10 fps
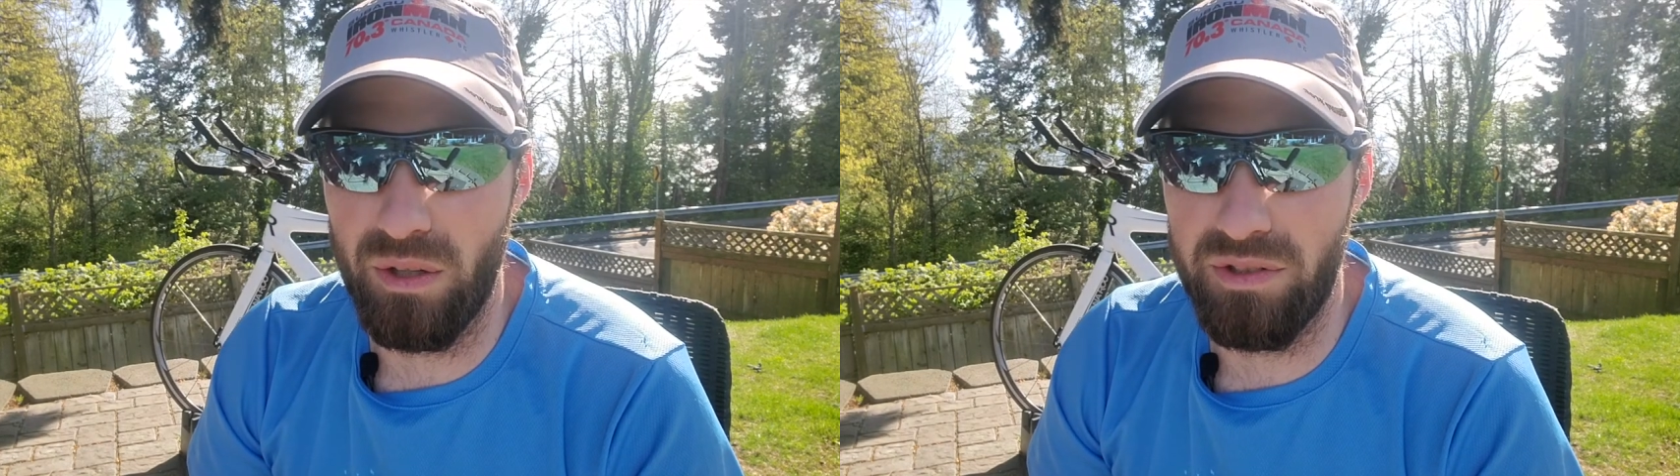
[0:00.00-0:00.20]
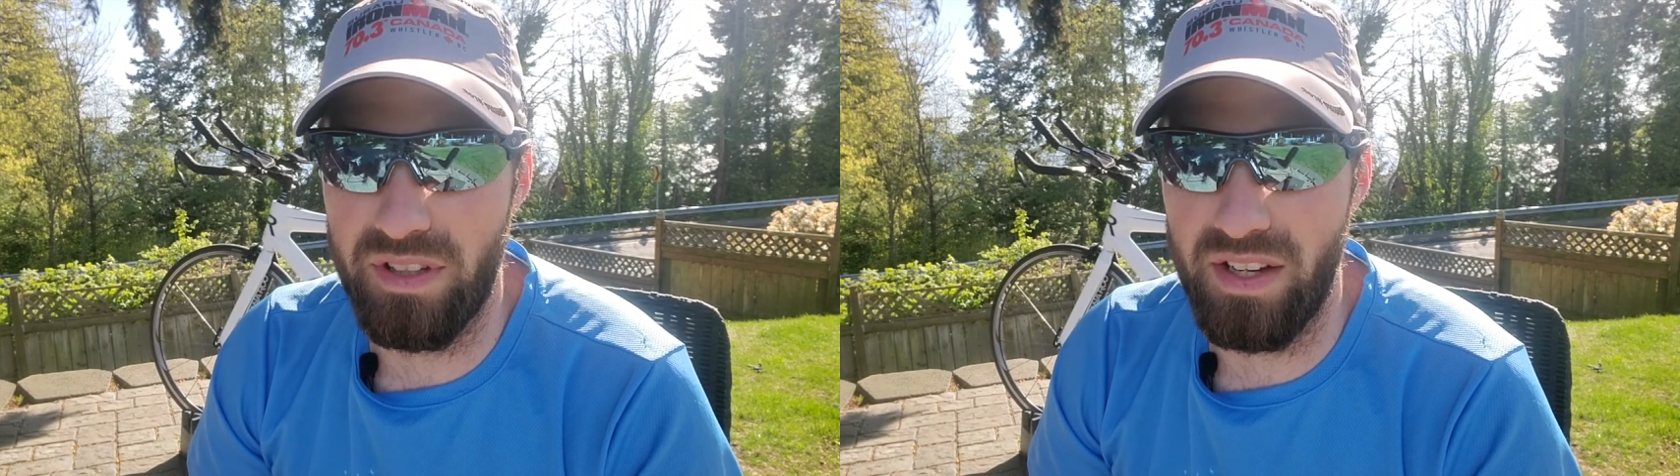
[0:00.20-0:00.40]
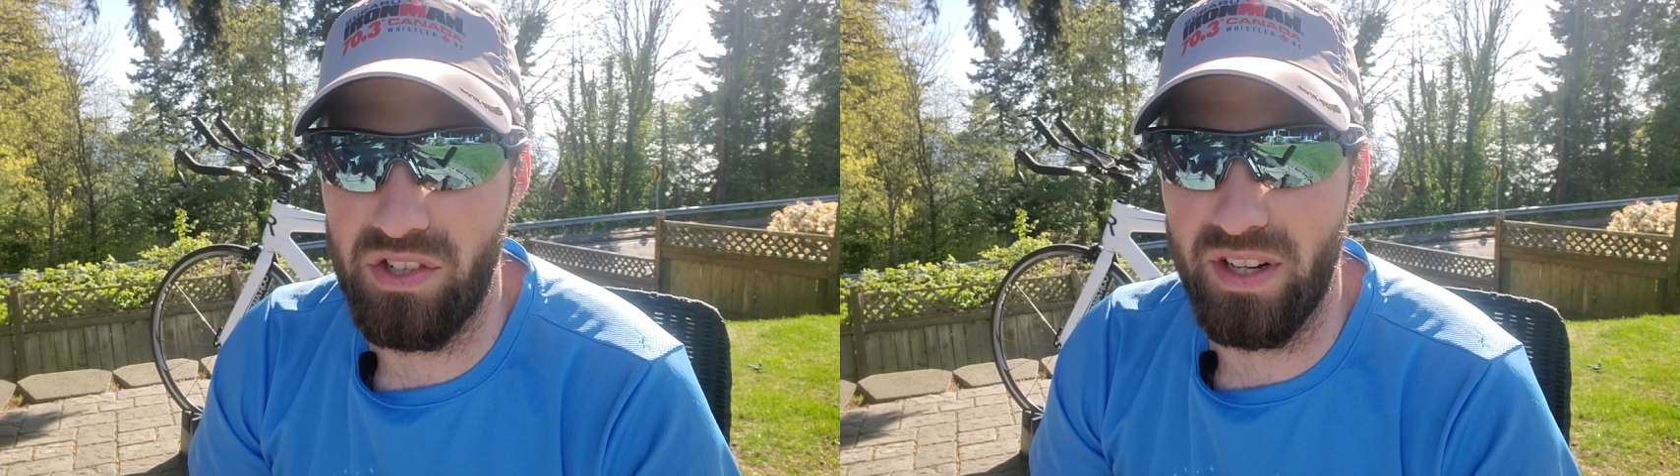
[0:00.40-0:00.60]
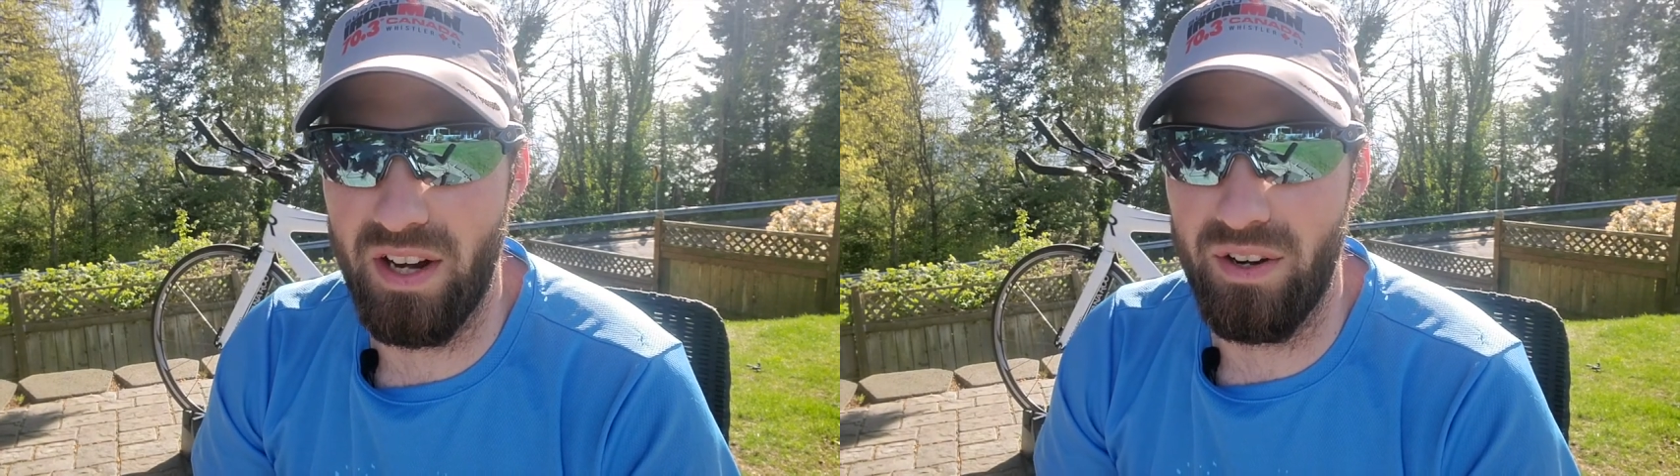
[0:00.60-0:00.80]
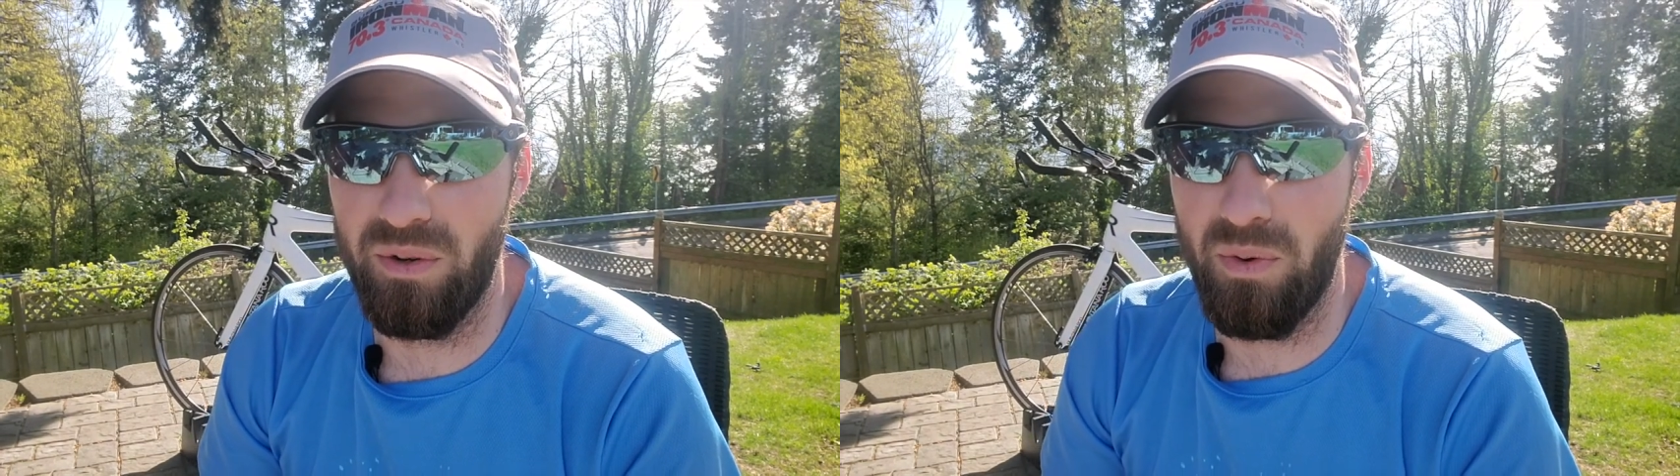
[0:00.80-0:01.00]

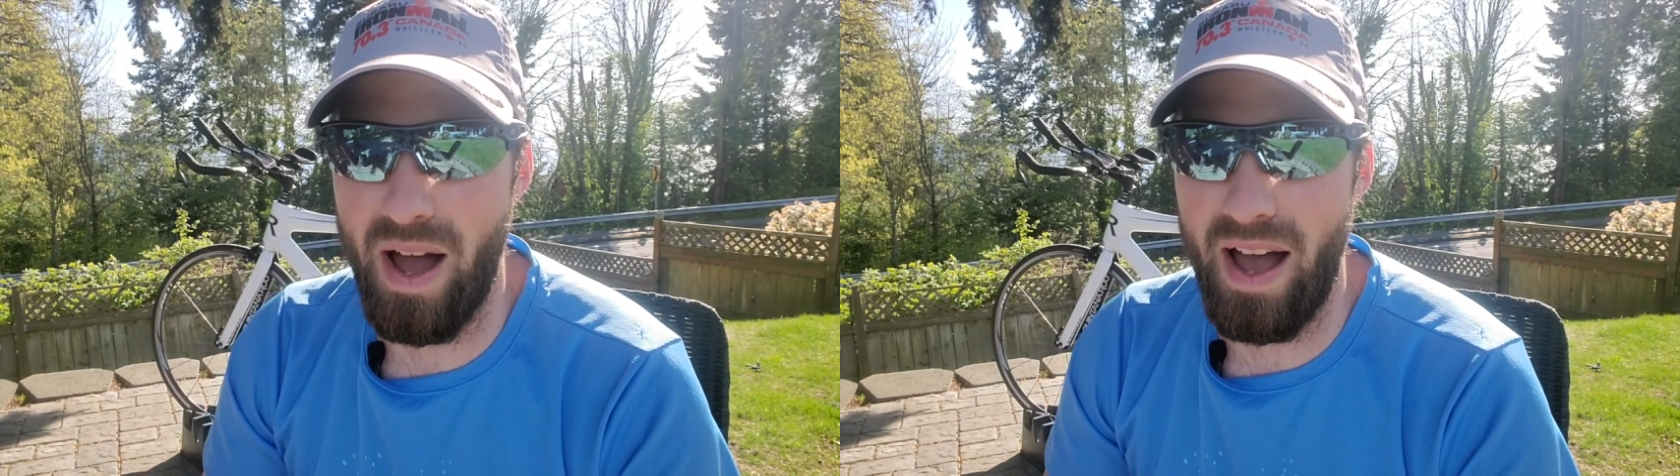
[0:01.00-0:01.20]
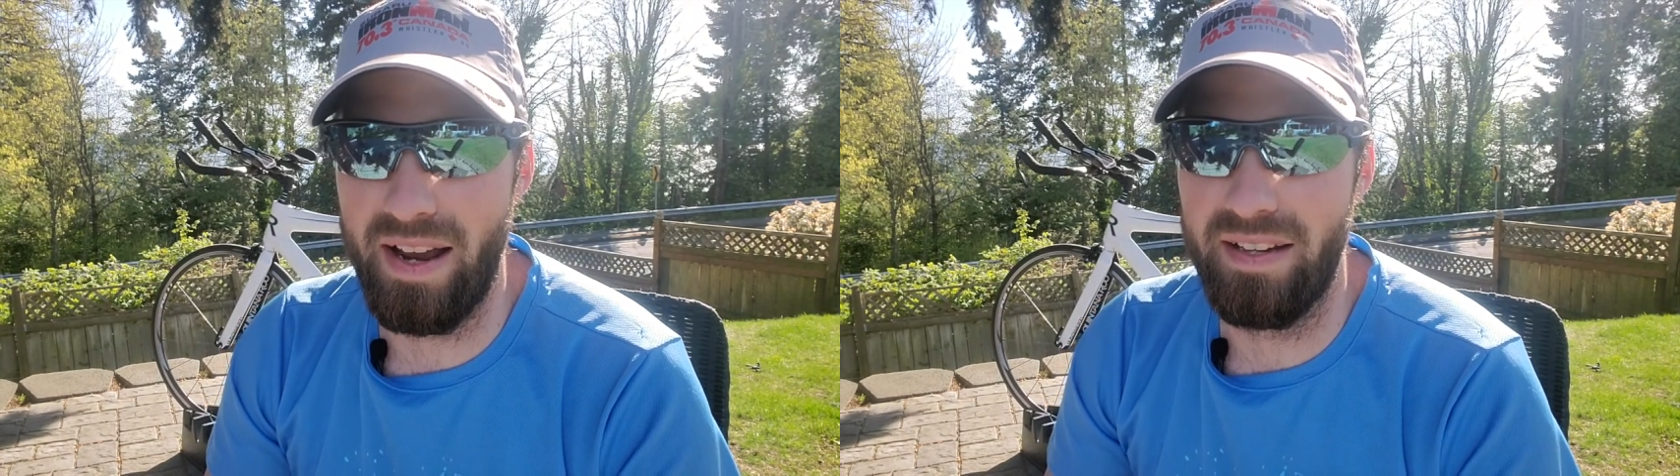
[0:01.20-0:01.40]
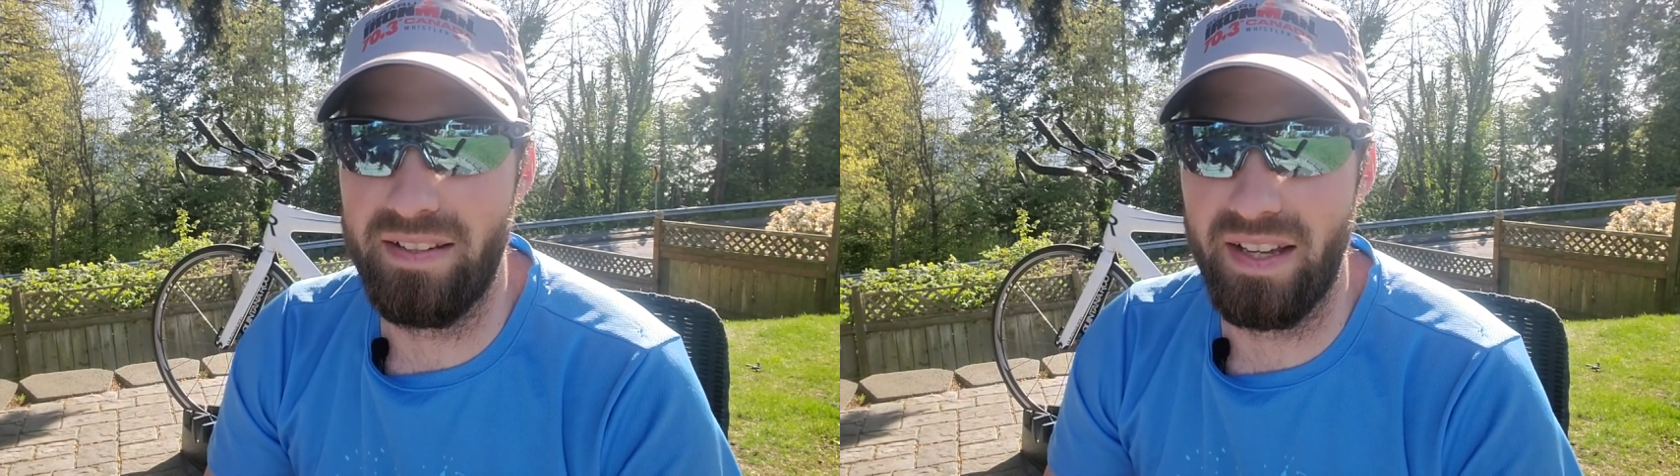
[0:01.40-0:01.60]
stationary ride,